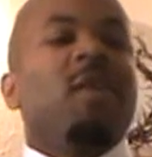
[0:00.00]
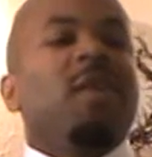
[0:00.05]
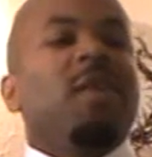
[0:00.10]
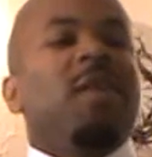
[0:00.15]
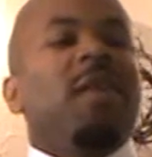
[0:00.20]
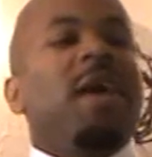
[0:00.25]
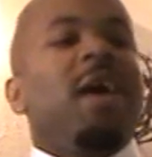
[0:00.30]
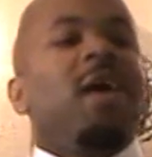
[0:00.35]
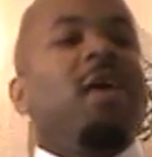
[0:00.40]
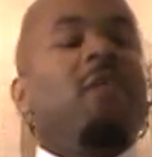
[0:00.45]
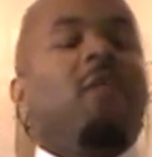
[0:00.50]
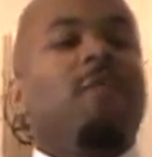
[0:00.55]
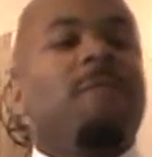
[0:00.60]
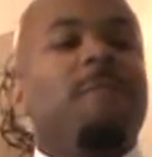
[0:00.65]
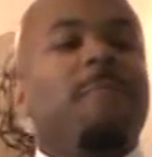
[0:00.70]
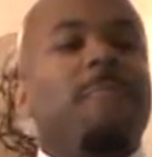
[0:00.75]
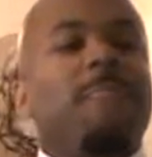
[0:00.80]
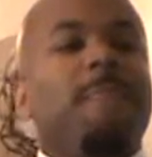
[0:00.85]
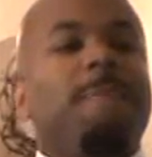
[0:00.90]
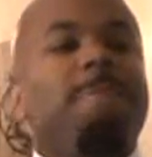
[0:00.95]
Now,
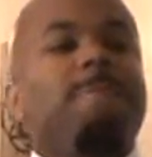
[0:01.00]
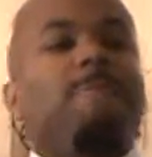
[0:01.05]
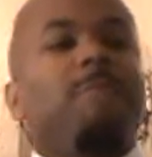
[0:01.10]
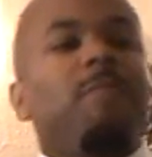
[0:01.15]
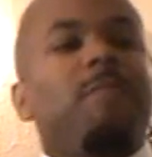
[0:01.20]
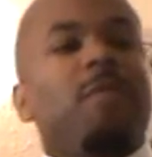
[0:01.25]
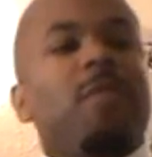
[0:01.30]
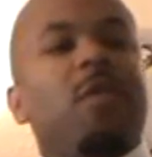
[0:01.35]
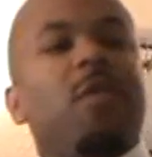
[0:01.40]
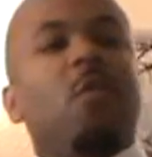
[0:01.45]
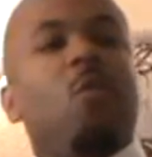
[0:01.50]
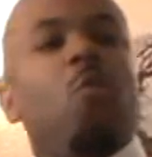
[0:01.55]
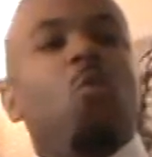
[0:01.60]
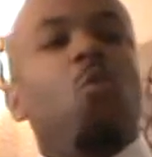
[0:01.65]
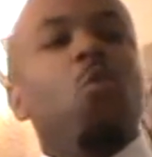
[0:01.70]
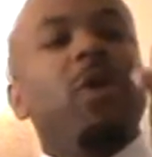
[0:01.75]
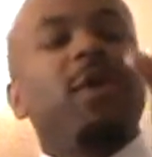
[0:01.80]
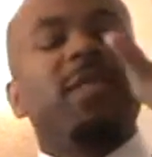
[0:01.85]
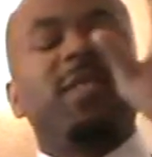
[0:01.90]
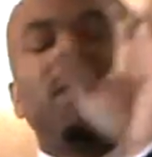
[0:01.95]

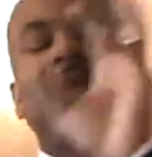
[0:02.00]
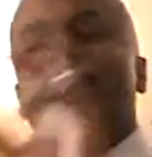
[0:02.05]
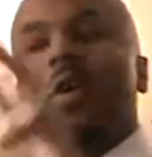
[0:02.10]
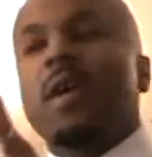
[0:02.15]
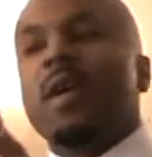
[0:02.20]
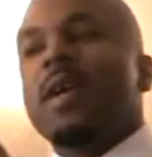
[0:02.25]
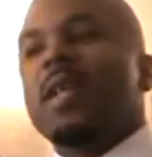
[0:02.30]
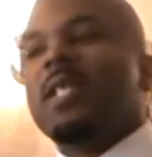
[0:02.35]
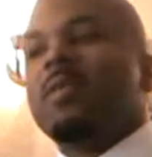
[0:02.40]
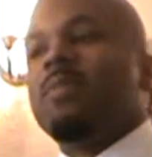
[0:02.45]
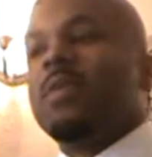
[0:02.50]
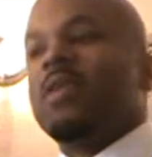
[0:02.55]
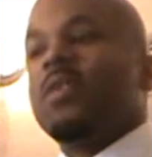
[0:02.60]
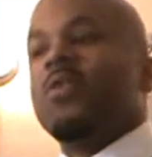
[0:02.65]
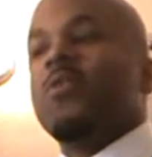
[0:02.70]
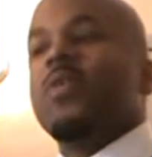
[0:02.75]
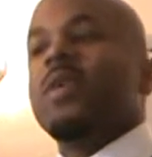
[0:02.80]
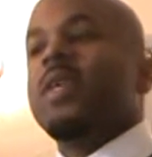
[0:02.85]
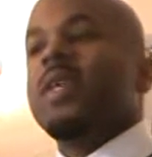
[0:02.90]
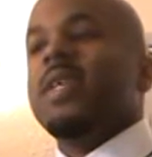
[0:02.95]
we're so accustomed to
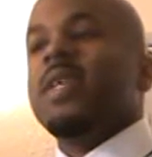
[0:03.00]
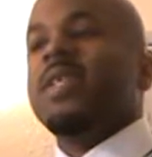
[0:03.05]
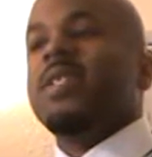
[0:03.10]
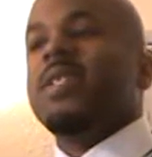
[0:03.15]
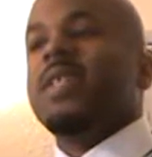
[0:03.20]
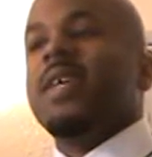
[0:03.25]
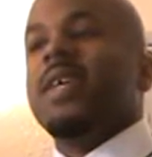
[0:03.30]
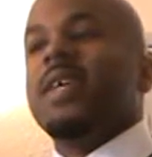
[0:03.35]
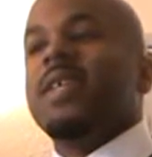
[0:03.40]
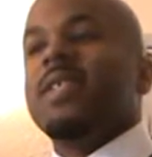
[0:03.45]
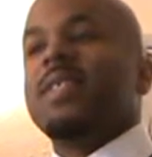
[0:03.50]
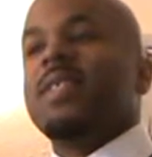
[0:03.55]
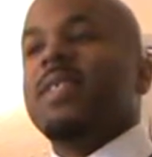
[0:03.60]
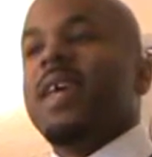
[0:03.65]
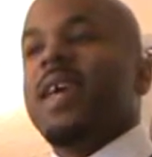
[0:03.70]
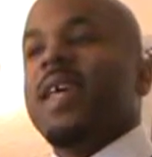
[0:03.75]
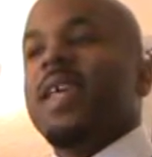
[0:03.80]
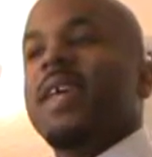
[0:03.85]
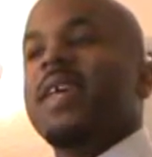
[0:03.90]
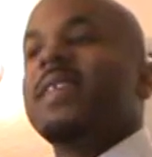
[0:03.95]
doing these things
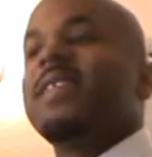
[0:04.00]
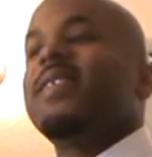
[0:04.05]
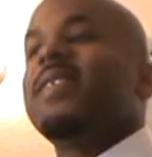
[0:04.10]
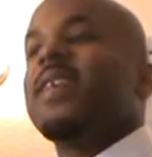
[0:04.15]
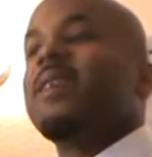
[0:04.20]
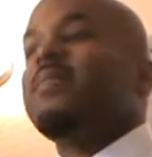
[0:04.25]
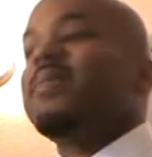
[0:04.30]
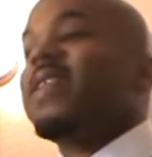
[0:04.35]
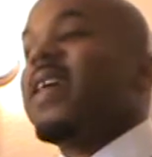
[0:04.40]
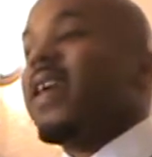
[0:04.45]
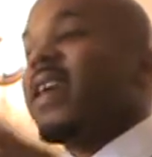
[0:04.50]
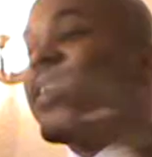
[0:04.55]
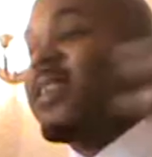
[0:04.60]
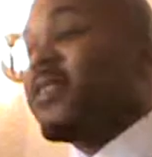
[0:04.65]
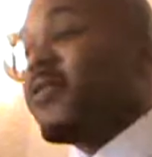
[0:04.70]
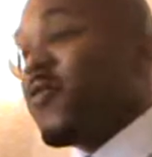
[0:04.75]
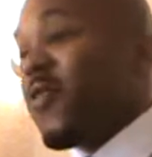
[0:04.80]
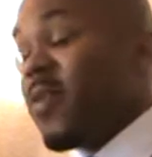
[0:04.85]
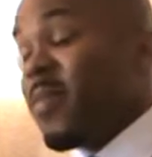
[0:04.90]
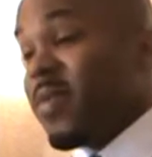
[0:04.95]
that it seems like
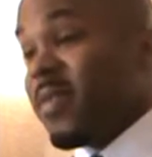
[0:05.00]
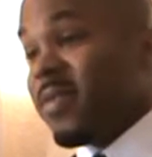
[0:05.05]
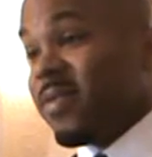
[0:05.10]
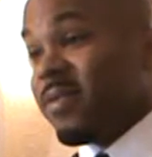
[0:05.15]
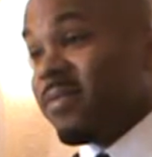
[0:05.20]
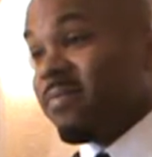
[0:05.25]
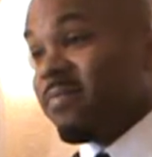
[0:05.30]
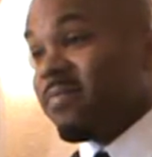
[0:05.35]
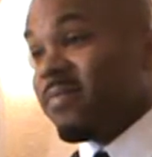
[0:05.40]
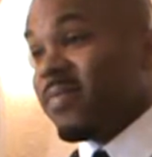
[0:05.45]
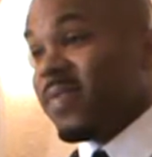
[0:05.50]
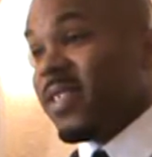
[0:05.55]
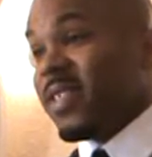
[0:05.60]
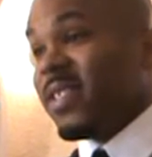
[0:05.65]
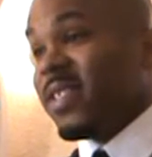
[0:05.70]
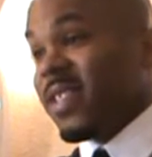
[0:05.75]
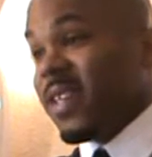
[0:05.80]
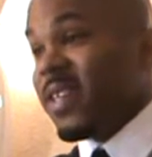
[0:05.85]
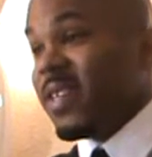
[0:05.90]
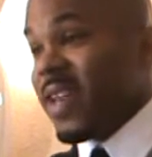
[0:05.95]
it's normal to
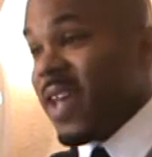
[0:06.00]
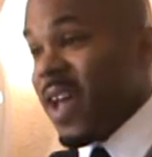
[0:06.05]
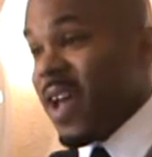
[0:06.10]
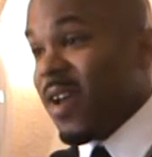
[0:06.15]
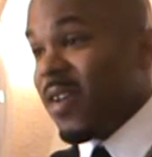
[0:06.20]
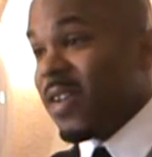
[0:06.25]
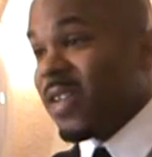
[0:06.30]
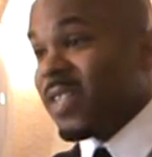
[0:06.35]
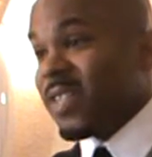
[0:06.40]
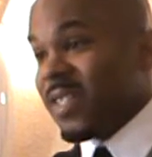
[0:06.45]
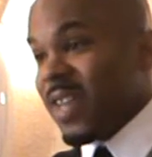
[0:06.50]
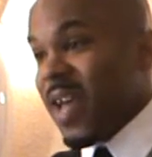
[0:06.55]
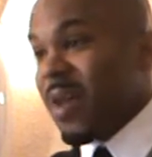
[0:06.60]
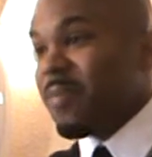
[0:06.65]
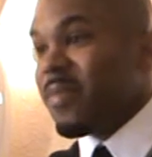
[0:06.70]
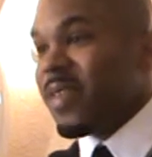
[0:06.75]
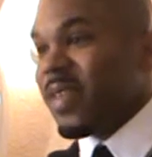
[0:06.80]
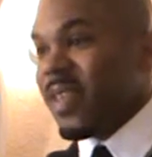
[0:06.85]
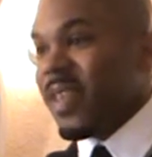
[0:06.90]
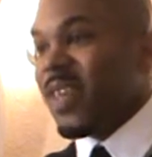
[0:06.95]
shut down and
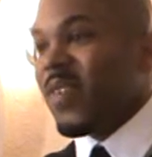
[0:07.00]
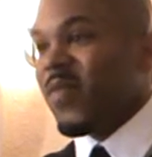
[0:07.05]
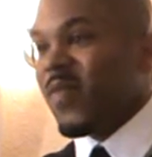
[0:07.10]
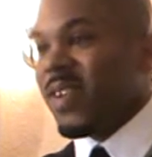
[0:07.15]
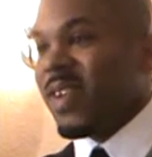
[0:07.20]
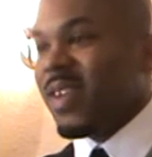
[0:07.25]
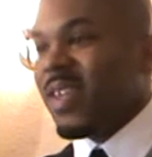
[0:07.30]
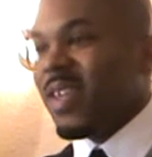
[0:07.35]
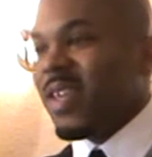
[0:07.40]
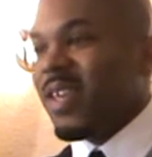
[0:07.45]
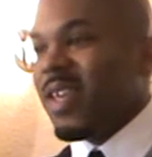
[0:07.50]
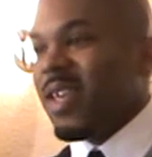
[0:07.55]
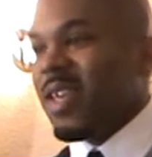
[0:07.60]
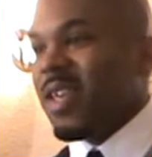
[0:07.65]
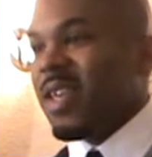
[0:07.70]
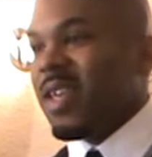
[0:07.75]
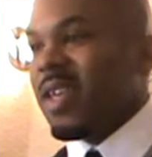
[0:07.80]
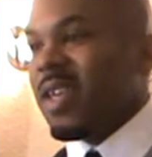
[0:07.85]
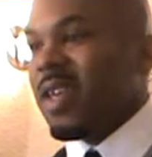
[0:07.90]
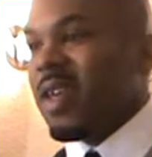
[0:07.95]
stop giving.
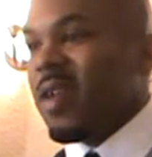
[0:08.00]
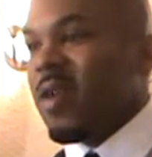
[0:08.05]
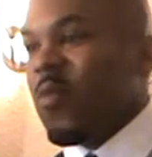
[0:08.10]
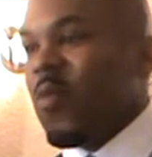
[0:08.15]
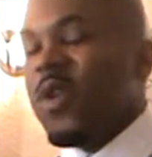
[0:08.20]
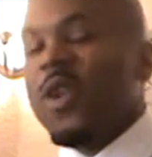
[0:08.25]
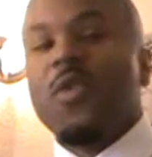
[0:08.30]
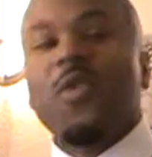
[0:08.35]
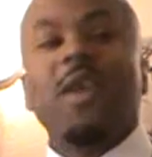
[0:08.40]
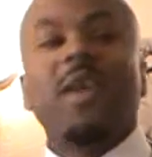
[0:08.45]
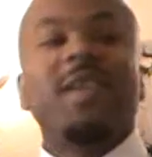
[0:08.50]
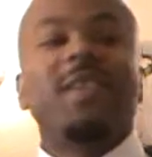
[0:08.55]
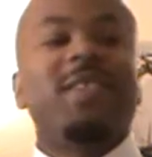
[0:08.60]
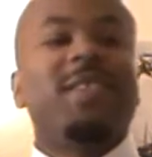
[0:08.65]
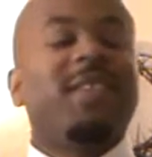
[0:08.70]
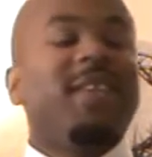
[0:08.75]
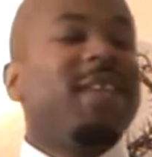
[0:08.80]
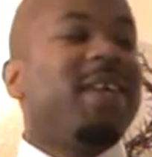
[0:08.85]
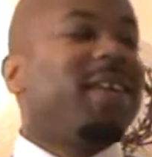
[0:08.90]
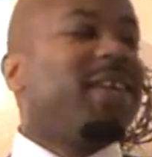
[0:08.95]
We don't
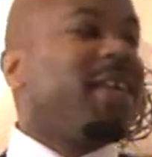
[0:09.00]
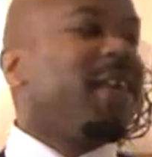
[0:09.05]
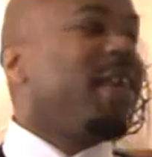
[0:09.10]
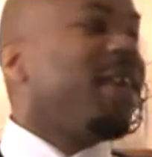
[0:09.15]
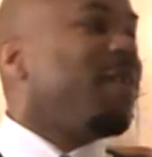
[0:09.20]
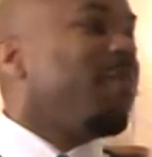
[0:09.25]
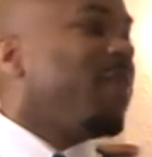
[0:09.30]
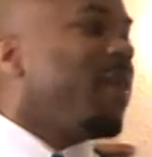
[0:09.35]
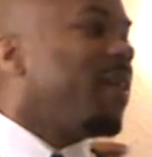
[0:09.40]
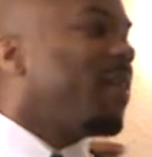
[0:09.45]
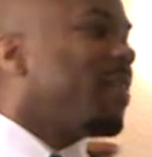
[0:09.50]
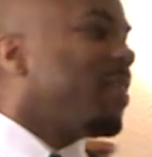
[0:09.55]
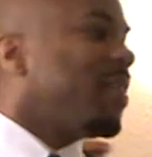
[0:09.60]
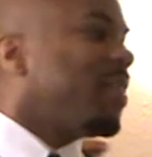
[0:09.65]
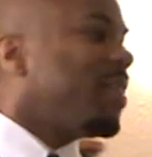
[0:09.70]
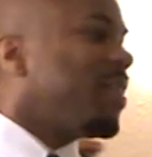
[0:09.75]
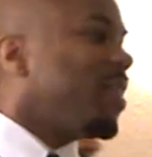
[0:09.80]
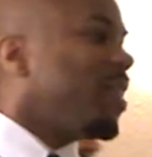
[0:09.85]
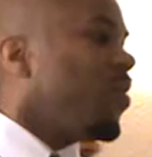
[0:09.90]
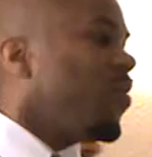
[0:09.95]
understand that the enemy has
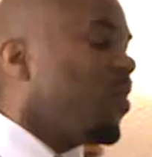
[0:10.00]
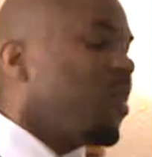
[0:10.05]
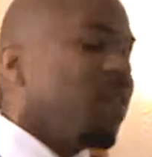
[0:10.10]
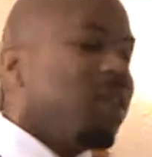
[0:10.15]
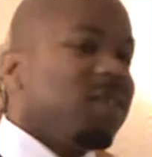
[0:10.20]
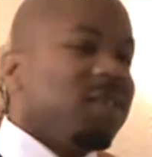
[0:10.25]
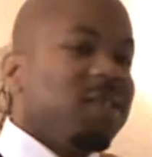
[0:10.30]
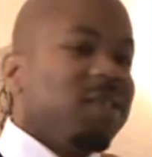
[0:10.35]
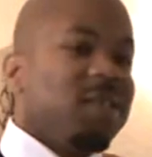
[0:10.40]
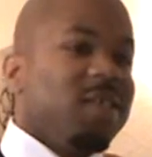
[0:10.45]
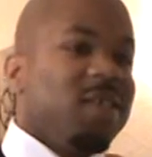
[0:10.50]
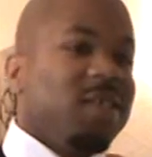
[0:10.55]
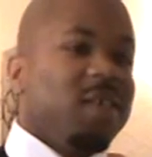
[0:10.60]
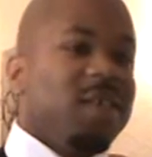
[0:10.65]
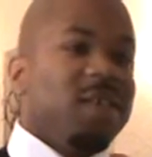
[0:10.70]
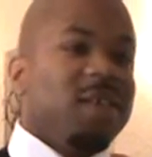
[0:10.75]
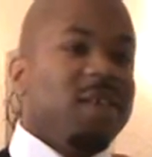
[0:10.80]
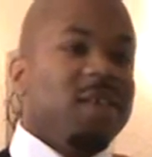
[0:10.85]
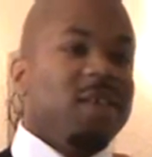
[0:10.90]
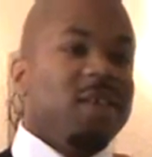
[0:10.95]
deceived us.
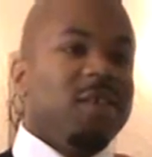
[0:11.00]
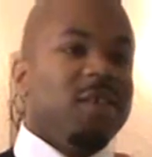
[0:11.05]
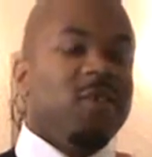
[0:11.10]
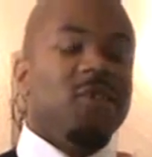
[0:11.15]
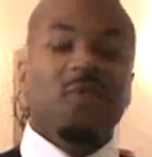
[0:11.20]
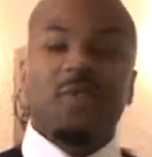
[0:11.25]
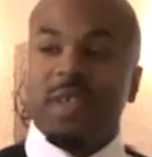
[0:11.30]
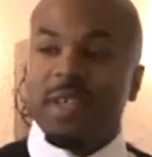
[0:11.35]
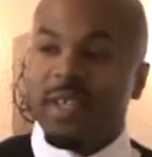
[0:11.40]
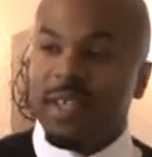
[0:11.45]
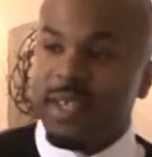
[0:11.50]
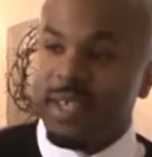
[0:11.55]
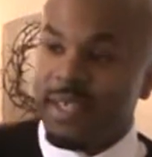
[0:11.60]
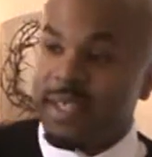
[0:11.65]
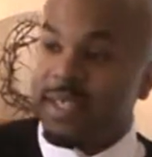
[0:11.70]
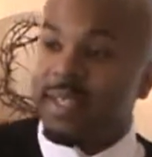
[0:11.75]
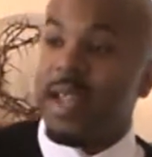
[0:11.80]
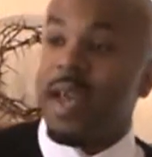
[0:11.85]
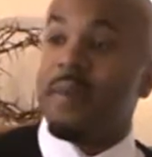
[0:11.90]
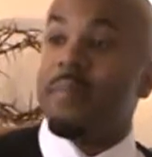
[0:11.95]
You need to
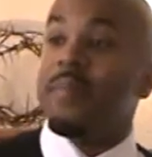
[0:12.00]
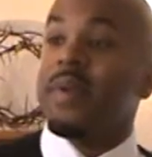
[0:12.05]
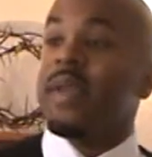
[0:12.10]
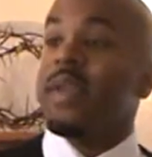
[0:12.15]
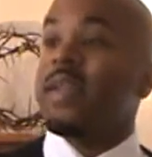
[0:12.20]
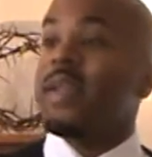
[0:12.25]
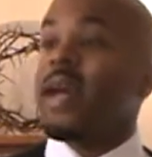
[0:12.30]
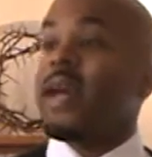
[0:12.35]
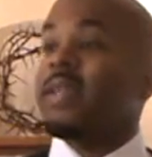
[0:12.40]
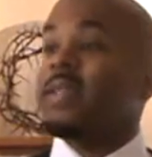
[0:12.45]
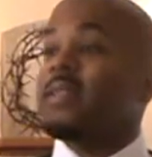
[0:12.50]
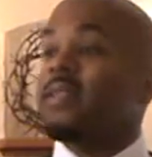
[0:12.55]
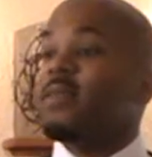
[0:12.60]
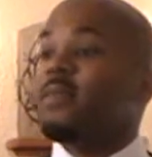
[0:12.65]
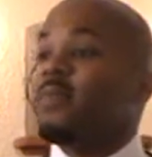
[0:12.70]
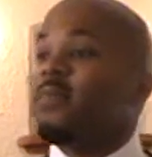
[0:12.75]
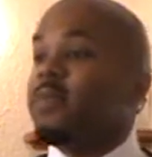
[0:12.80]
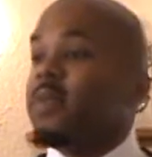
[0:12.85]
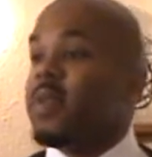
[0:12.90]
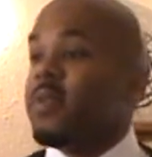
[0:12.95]
just stop being nice to
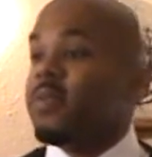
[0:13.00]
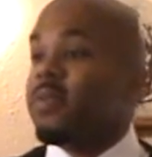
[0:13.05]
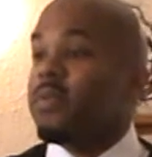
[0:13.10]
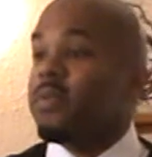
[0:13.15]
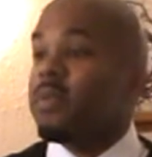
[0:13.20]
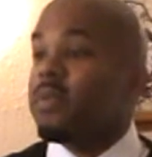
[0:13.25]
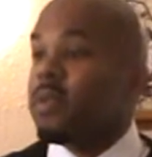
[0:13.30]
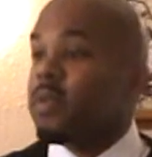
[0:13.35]
people.